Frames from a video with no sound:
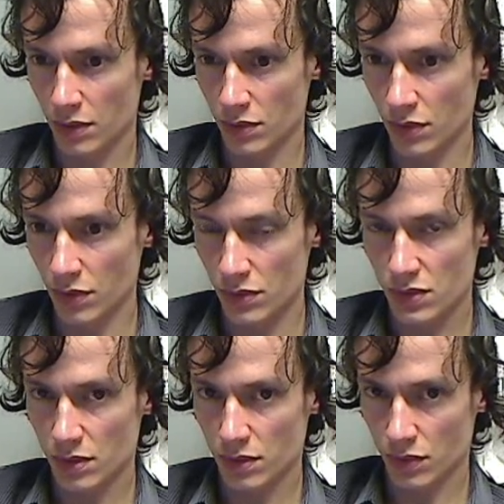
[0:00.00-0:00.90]

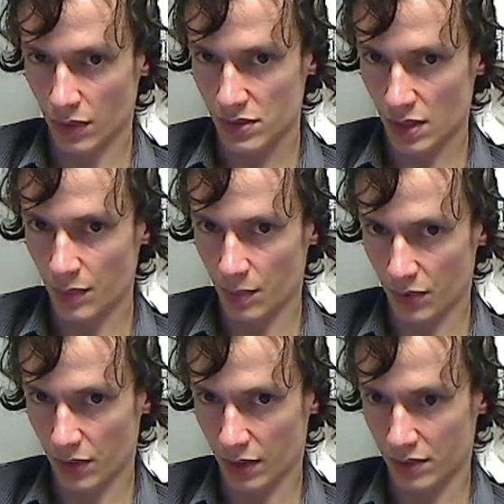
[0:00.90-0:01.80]
used doing something
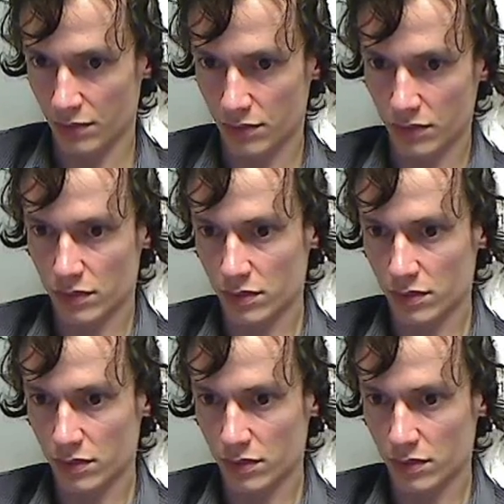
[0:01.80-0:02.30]
productive.